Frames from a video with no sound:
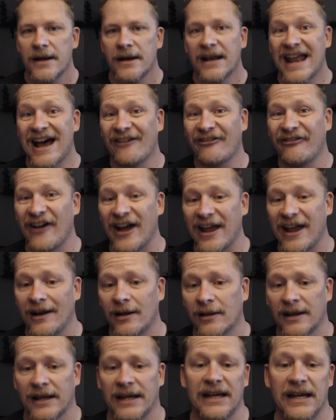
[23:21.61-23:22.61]
Now,
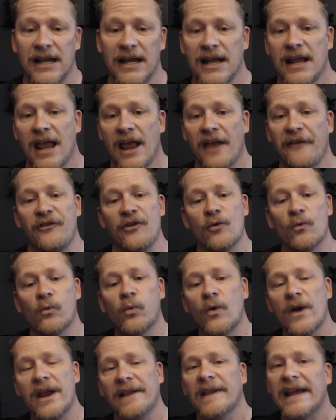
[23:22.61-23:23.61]
finally, if you
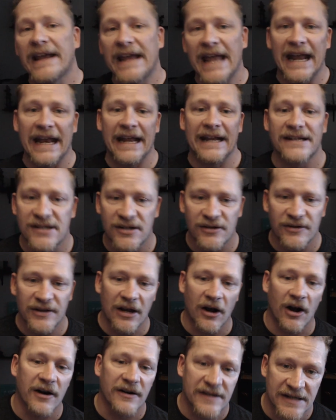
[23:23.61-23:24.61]
really get into the
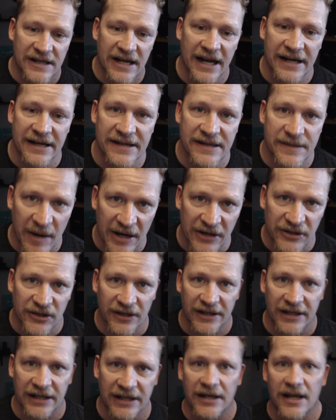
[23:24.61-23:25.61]
art side,
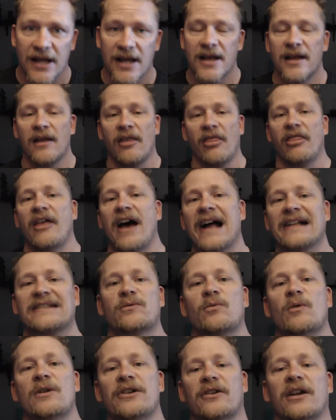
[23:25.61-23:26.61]
especially, that's
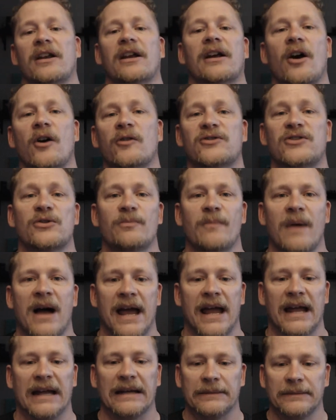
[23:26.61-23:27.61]
when you're going to go to
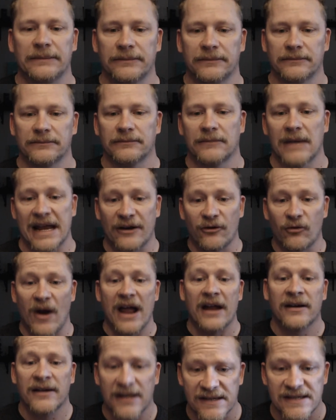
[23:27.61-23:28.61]
my my
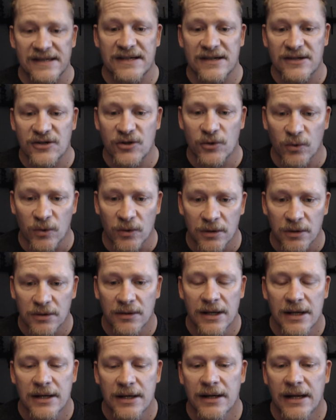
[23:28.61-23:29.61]
grandest tool,
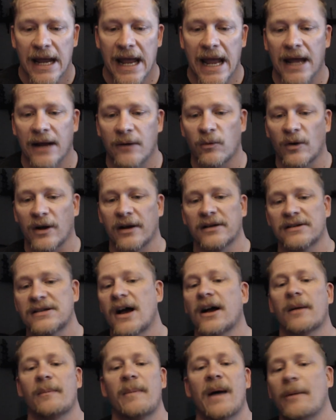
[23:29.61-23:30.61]
and we're going to
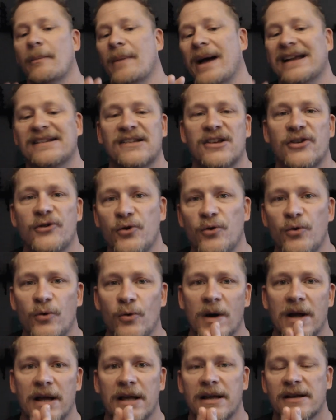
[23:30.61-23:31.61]
talk about my
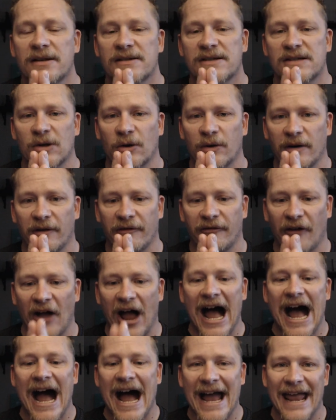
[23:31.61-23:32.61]
two sort of
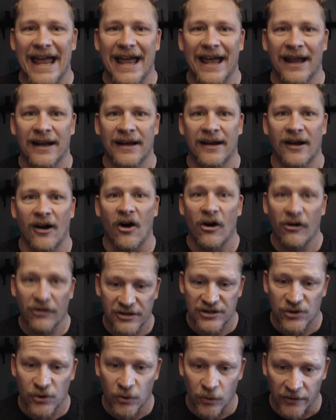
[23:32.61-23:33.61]
high-end art
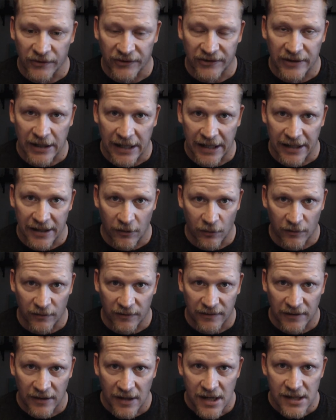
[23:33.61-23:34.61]
tools that I
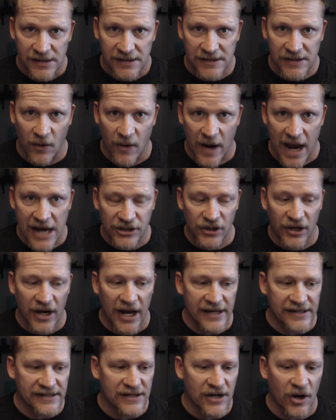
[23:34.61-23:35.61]
use. So as you
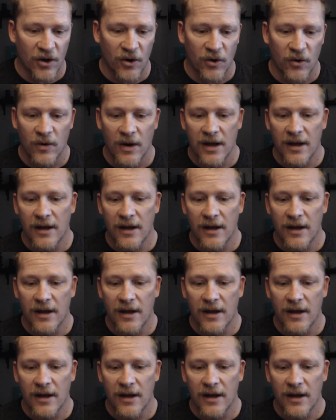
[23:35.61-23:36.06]
guys know,